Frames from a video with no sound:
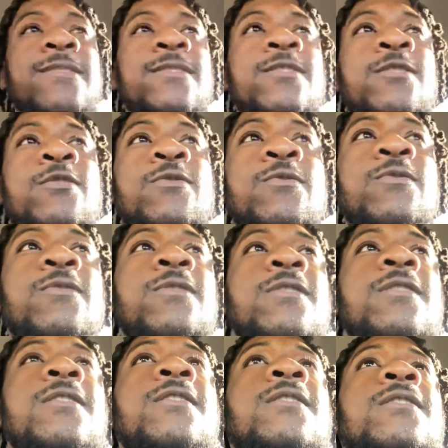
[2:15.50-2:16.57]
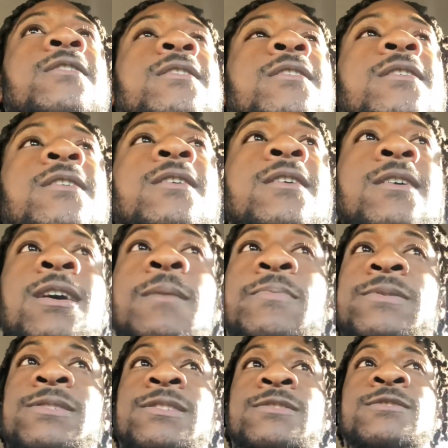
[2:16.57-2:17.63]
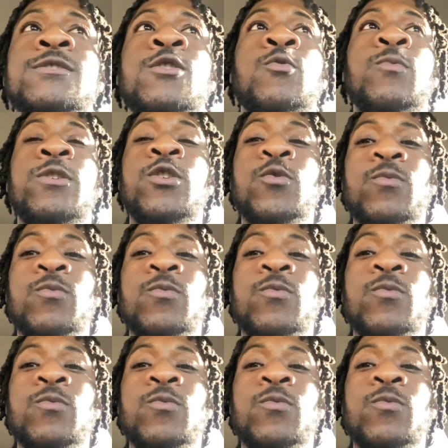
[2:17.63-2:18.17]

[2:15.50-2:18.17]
ago, a couple years ago, when you